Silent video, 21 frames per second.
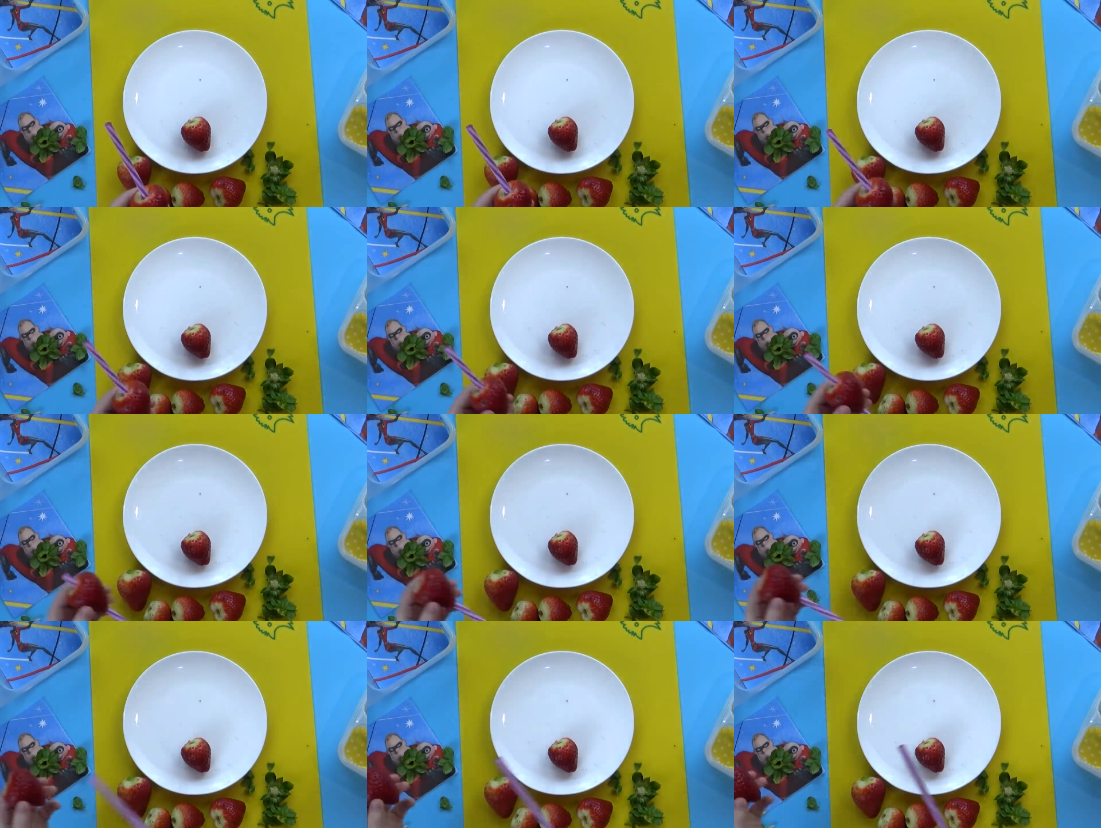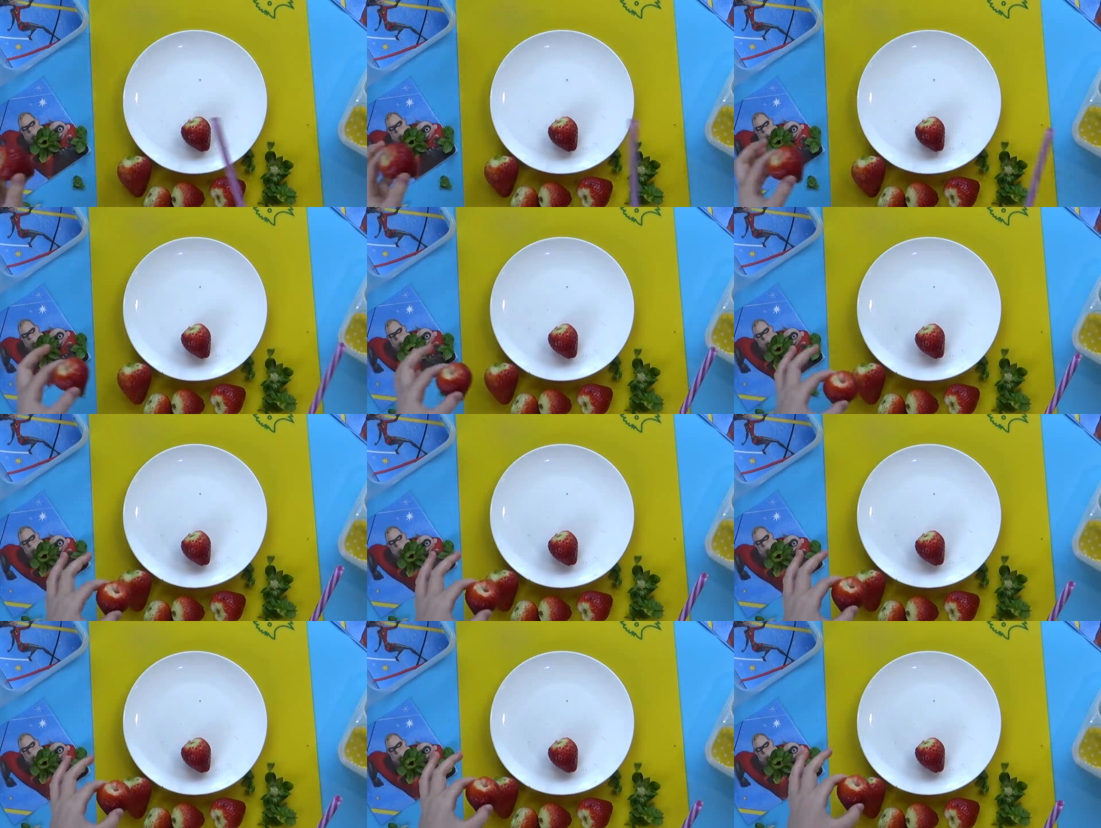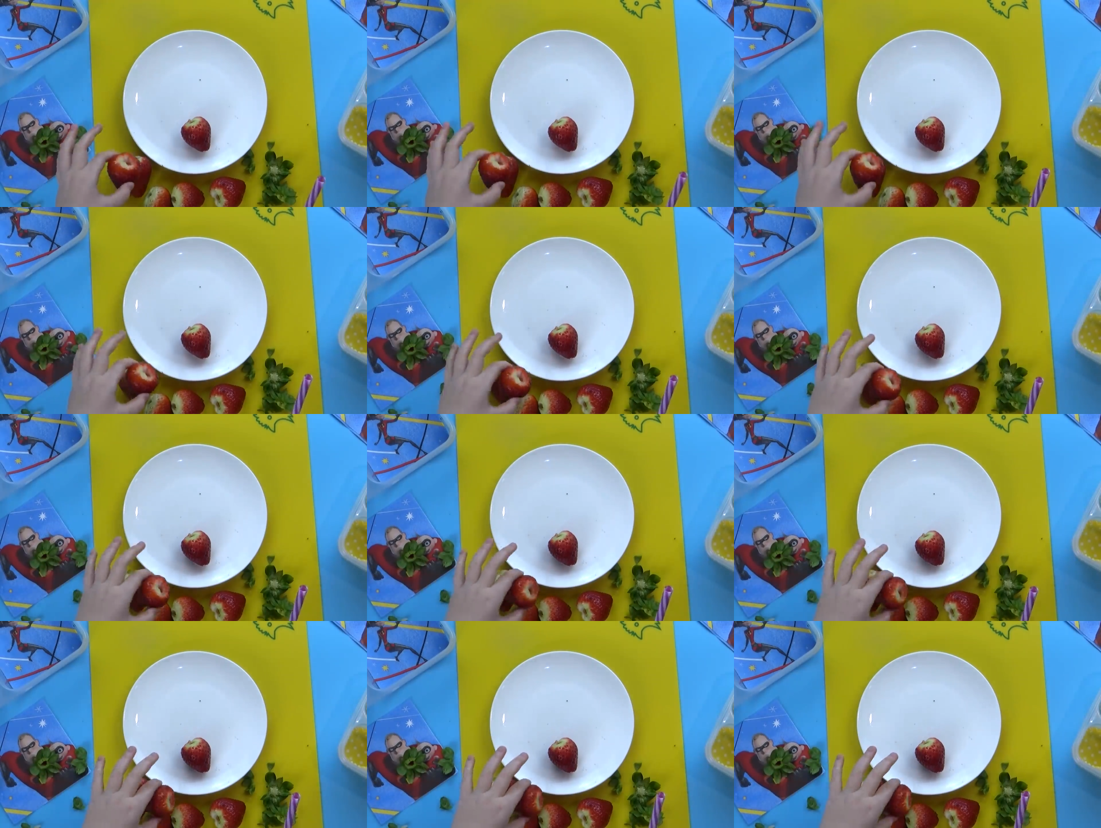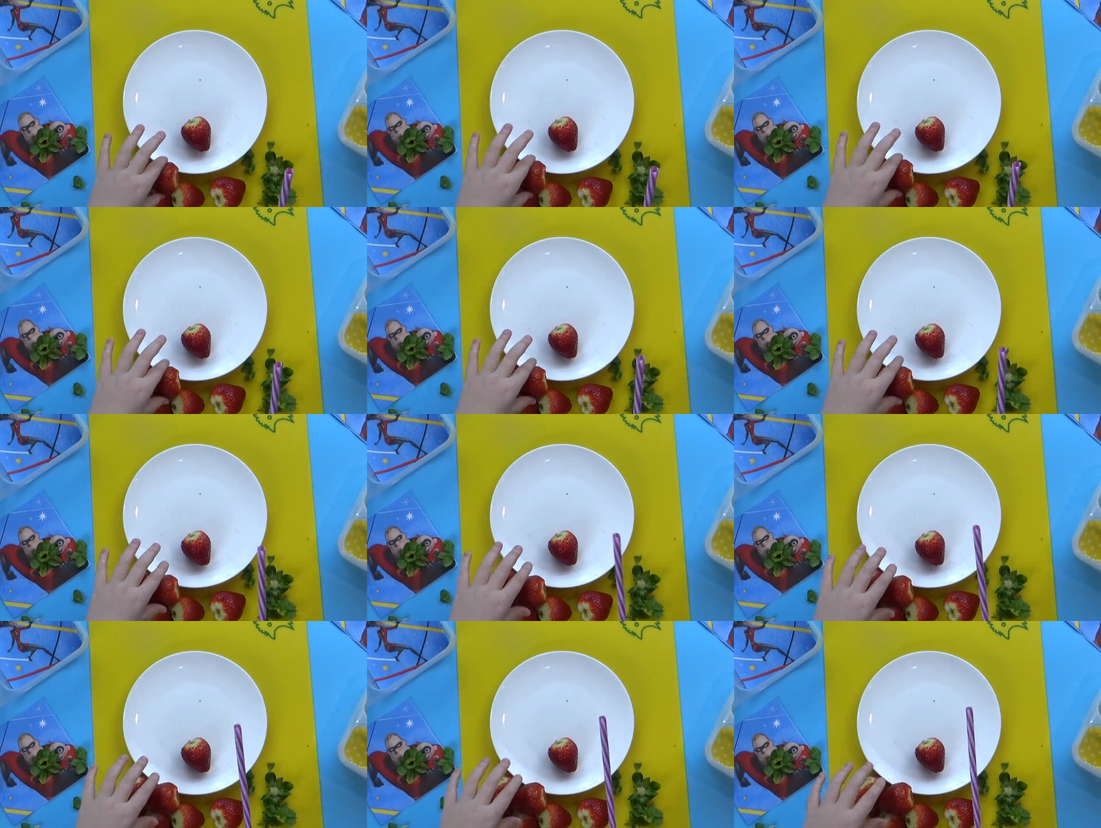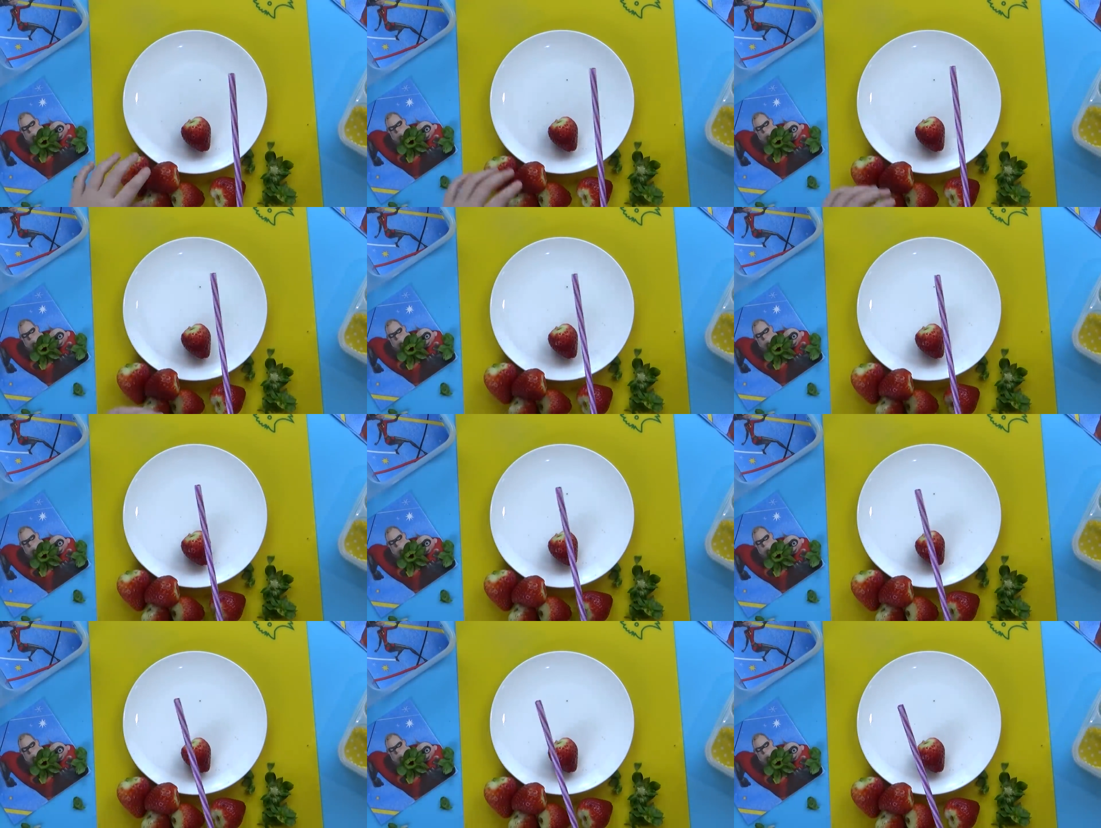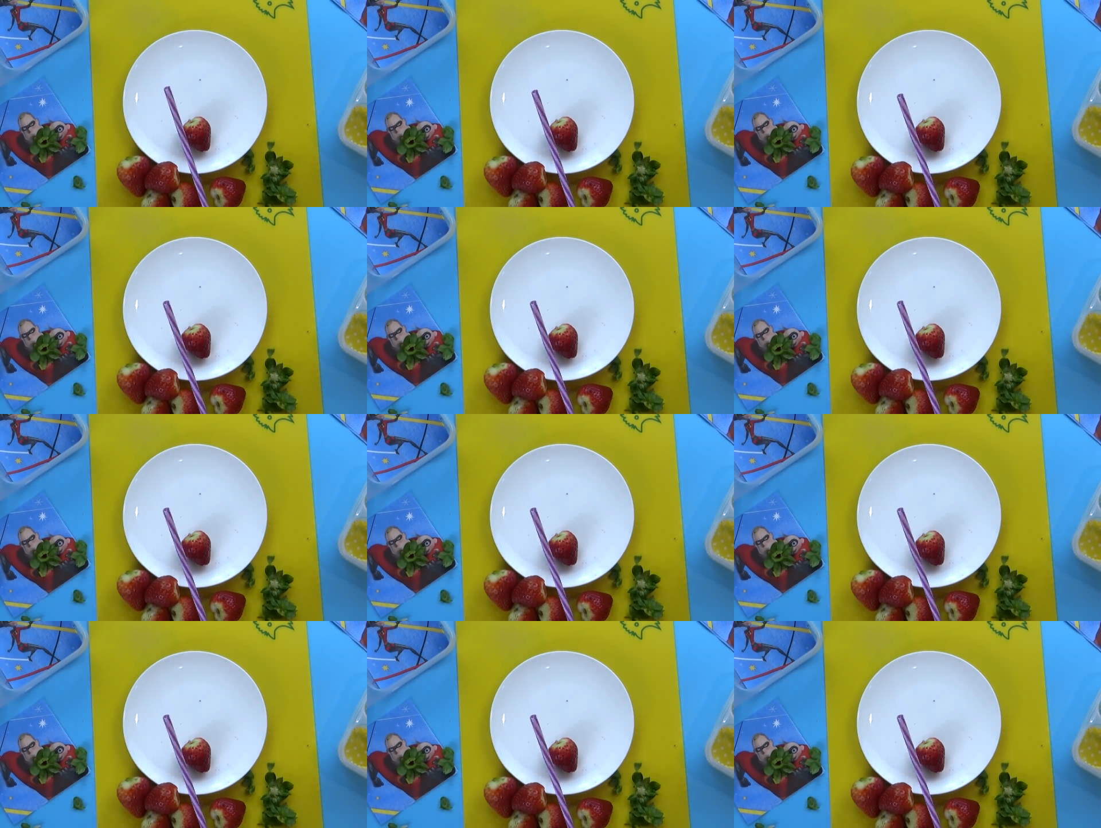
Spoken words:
(no speaker visible)